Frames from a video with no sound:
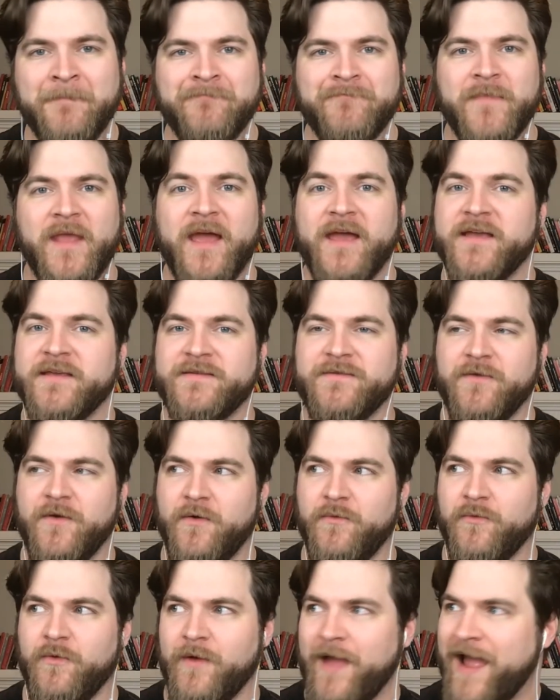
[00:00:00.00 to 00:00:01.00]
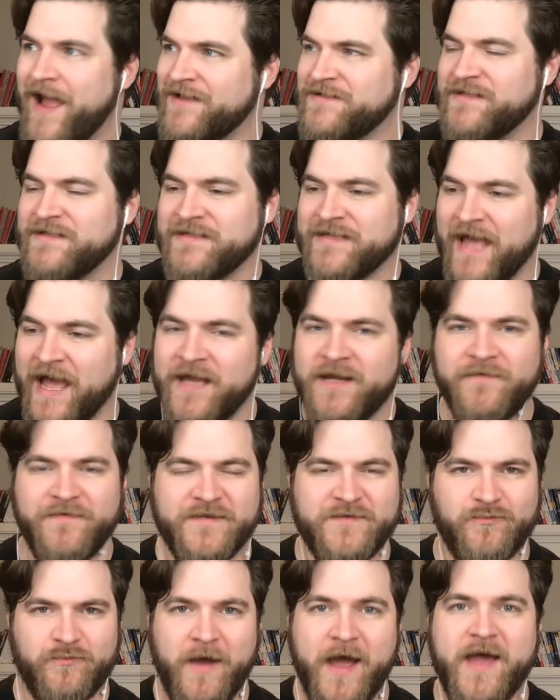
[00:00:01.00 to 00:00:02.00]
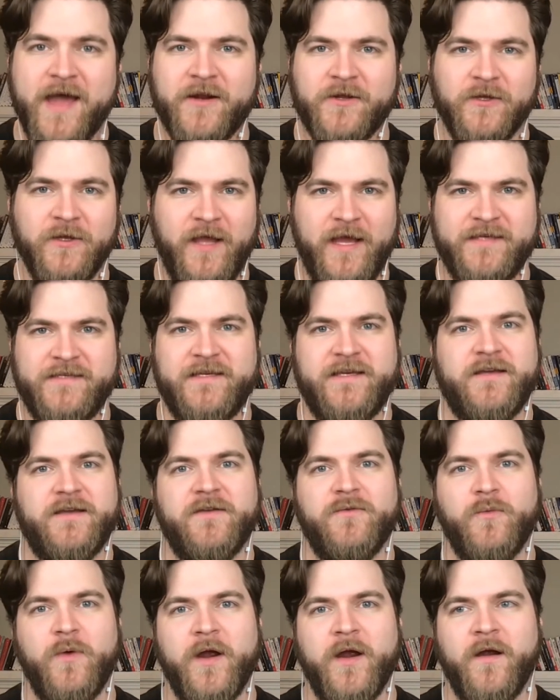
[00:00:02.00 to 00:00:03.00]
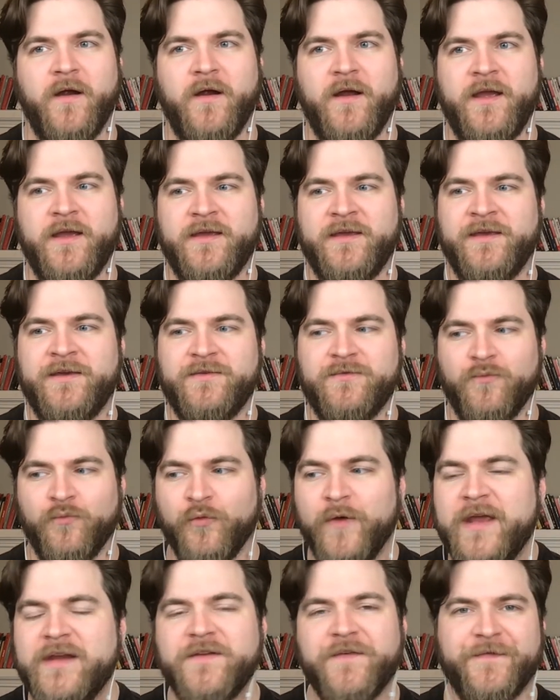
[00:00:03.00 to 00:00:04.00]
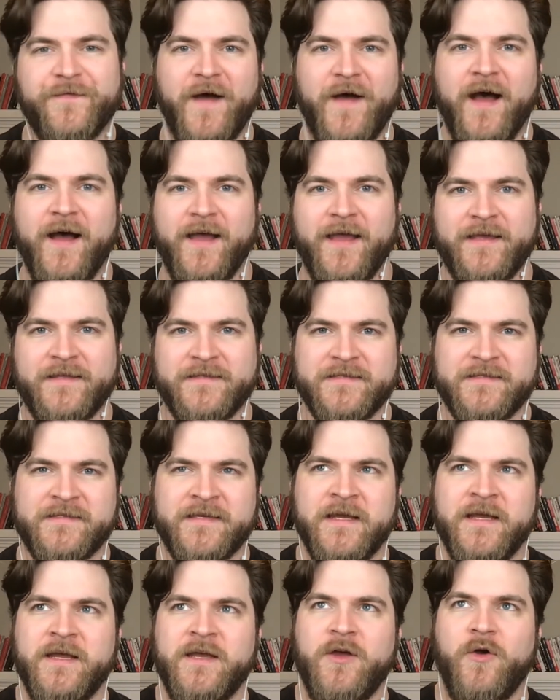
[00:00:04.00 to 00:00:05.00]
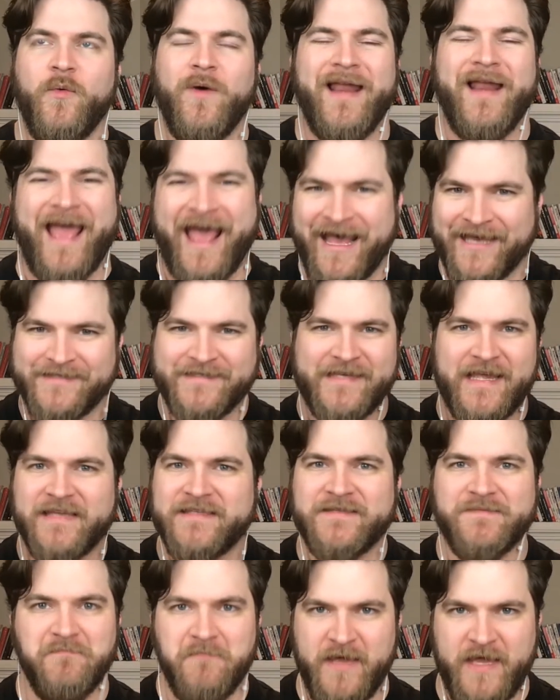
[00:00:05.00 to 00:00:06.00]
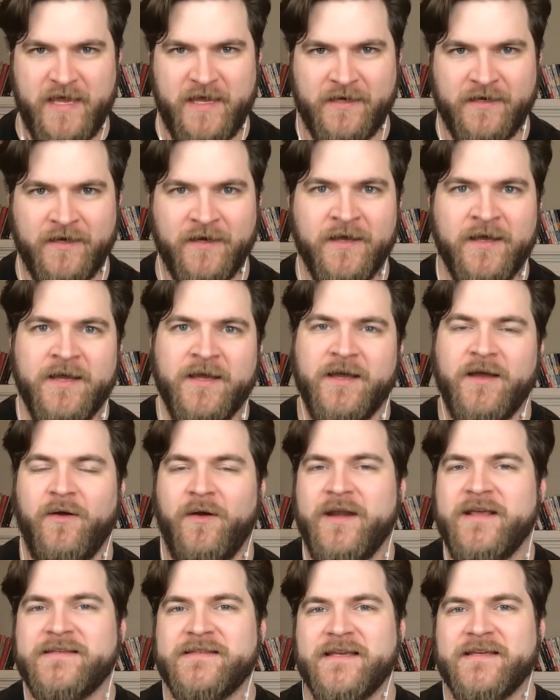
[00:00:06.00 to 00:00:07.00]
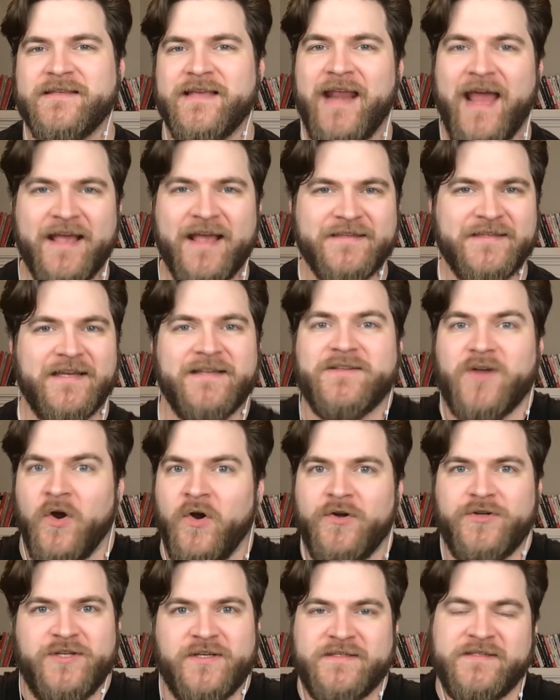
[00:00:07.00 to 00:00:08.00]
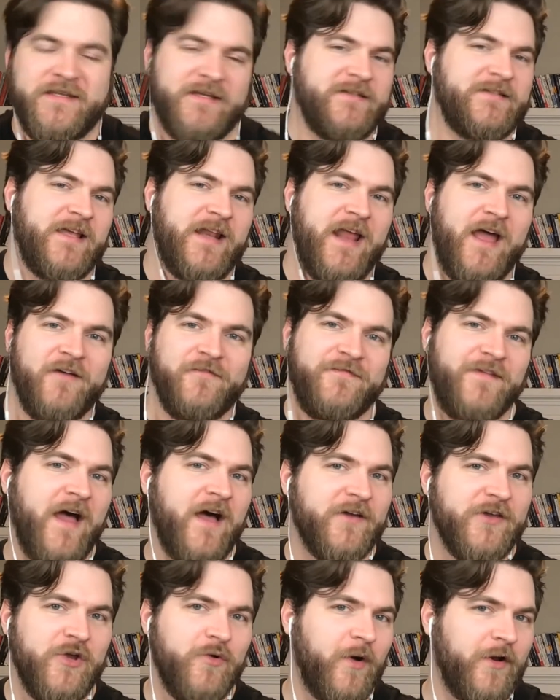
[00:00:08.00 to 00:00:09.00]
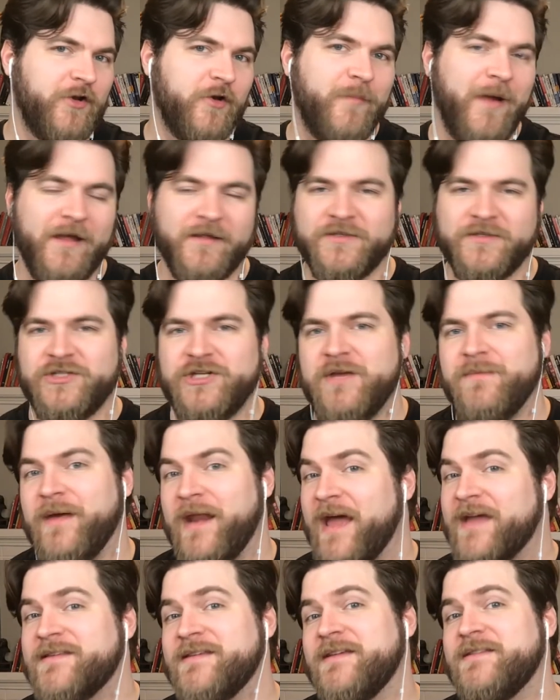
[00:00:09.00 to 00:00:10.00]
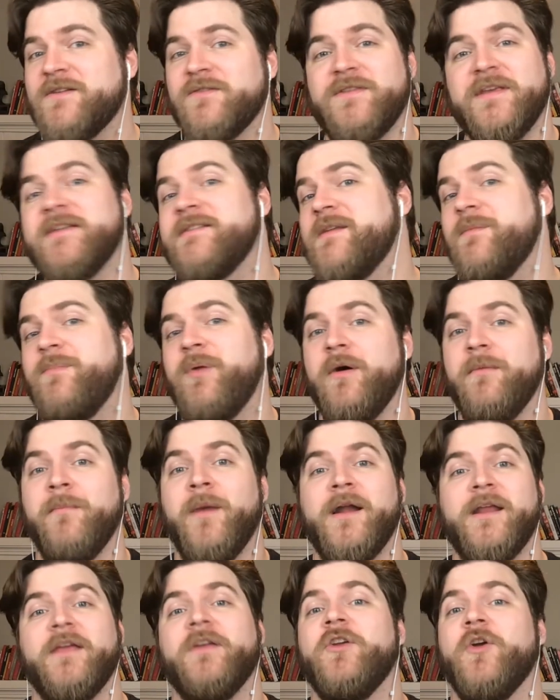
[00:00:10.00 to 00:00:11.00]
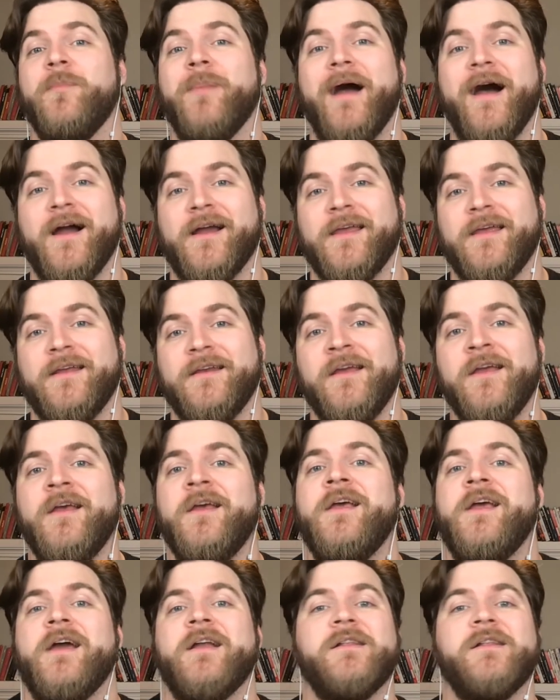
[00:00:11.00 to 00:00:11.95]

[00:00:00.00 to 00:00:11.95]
had has this kind of this radical idea where he redefines what assets mean. I mean, he says that assets aren't just things that have value on your balance sheet, but assets are things that put money in your pocket. And a